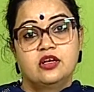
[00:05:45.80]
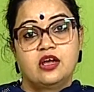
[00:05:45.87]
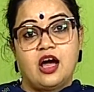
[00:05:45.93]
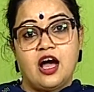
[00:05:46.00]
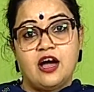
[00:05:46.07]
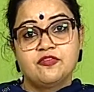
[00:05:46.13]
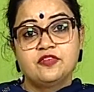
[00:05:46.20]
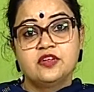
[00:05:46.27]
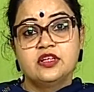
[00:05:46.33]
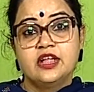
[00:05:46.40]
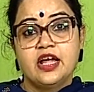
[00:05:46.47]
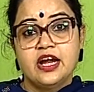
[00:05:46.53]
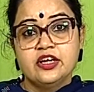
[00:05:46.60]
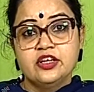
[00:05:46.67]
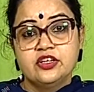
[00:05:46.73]
After
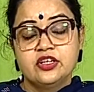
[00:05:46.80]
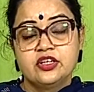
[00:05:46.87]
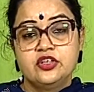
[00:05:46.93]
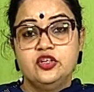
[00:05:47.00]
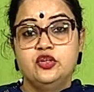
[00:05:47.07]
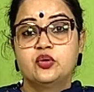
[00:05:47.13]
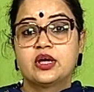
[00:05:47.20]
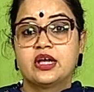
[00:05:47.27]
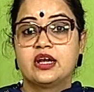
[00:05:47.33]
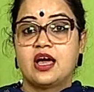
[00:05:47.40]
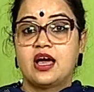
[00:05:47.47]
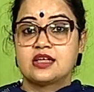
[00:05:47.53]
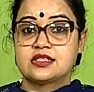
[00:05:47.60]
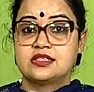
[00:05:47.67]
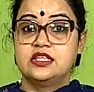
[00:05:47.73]
that, you can
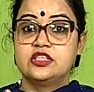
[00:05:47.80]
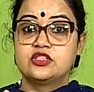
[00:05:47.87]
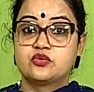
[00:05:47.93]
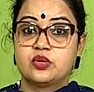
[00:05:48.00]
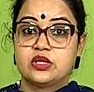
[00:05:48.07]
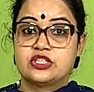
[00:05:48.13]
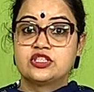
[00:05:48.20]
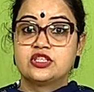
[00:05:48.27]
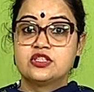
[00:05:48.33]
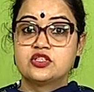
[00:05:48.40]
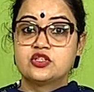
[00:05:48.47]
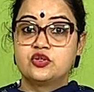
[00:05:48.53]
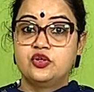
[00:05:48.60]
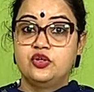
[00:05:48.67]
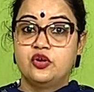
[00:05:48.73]
ask these questions
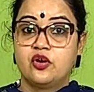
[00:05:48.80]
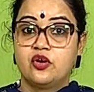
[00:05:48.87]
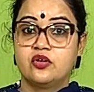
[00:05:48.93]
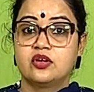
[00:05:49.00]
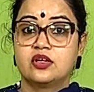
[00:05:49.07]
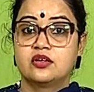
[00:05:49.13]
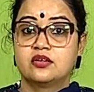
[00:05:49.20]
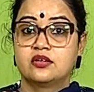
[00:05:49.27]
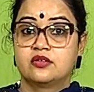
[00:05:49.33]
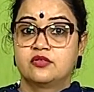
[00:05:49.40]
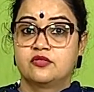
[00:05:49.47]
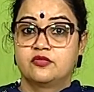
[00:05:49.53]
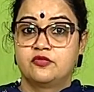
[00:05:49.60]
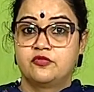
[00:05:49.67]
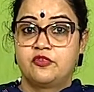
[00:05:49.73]
to your
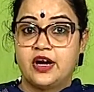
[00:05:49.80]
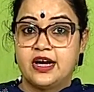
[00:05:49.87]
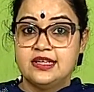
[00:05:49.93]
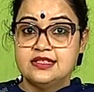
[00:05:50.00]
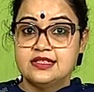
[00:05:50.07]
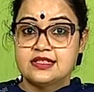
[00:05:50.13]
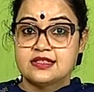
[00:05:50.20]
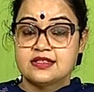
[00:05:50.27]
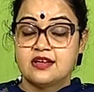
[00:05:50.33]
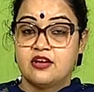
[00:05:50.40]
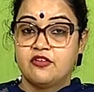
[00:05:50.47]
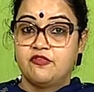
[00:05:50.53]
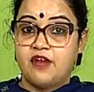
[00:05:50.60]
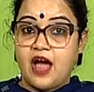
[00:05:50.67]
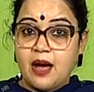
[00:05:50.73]
friends,
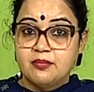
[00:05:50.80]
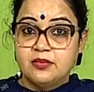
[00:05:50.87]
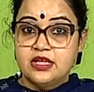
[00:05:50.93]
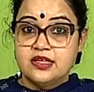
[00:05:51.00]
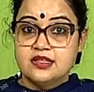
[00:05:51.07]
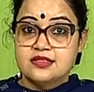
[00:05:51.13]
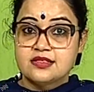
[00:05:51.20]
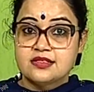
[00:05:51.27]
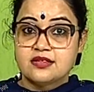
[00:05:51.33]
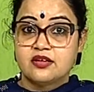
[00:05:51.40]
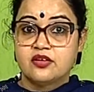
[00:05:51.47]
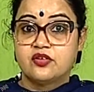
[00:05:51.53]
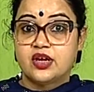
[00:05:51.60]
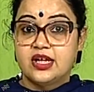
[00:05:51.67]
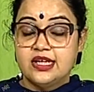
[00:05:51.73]
families,
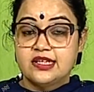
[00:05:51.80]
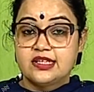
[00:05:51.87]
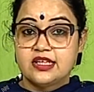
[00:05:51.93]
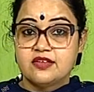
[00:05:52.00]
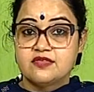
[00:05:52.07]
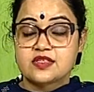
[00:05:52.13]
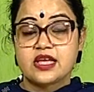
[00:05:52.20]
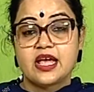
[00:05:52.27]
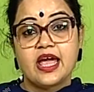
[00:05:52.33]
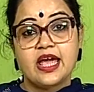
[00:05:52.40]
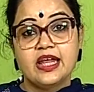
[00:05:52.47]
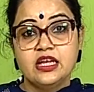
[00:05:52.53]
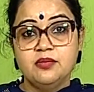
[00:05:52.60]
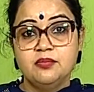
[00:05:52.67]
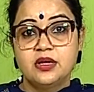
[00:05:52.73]
relatives,
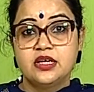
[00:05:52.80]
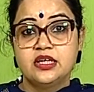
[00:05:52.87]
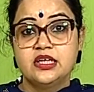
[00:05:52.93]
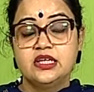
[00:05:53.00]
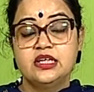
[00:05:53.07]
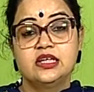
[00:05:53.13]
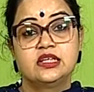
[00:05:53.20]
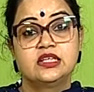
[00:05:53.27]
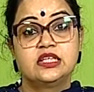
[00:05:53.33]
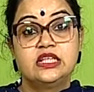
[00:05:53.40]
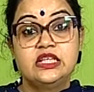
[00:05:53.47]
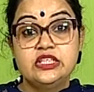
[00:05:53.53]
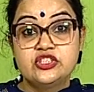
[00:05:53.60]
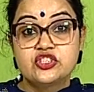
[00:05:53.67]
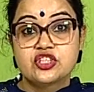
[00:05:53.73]
anybody,
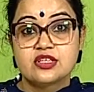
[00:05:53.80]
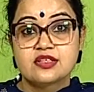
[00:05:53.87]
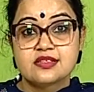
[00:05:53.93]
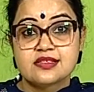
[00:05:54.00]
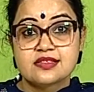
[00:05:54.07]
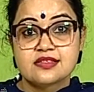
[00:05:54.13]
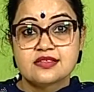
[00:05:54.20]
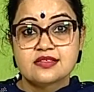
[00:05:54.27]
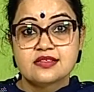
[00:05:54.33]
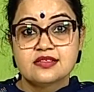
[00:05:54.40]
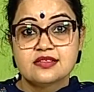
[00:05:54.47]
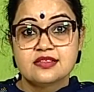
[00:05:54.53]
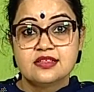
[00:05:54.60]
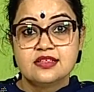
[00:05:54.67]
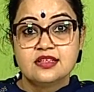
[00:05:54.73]
teachers,
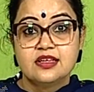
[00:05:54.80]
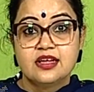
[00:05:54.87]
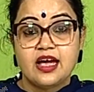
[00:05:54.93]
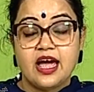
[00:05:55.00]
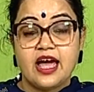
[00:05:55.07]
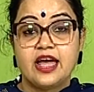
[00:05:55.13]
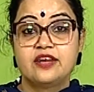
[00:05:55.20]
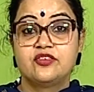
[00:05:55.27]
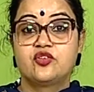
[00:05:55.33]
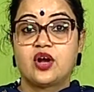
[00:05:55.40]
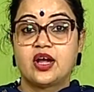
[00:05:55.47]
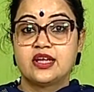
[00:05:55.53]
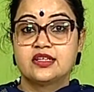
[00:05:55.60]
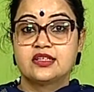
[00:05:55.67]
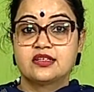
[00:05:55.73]
and
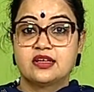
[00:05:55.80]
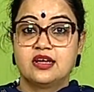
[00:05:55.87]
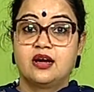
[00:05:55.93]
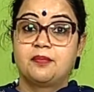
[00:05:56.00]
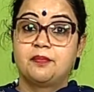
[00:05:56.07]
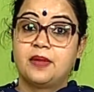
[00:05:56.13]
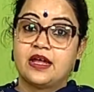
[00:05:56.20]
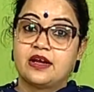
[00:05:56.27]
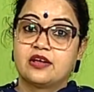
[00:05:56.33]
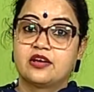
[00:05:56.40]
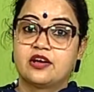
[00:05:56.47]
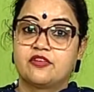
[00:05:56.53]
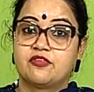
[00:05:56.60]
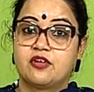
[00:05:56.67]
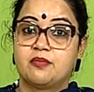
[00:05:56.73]
write a
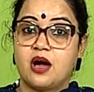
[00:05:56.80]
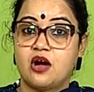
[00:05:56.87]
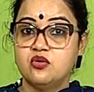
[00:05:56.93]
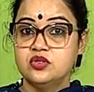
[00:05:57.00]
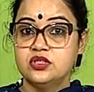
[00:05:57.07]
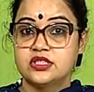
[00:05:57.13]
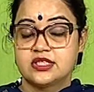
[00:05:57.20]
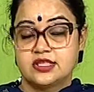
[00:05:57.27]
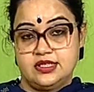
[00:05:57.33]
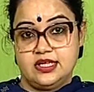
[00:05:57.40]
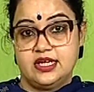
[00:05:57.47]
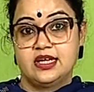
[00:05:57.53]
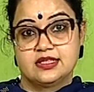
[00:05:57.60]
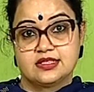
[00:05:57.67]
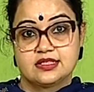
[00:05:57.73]
paragraph about it.